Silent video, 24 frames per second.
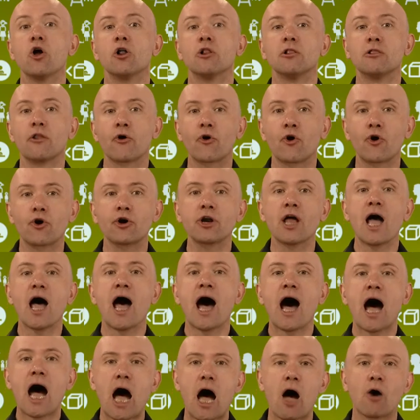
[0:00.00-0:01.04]
learn
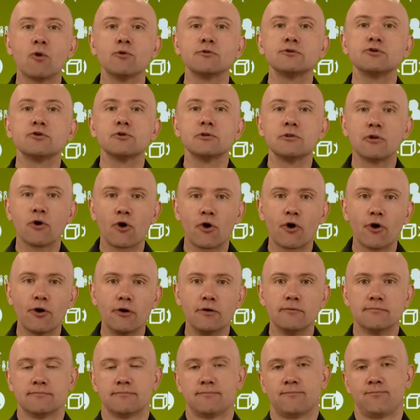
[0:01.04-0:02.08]
how to
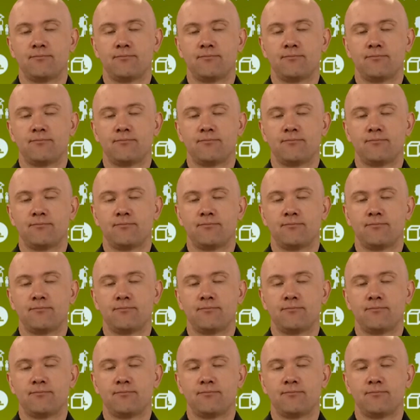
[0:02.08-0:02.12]
learn.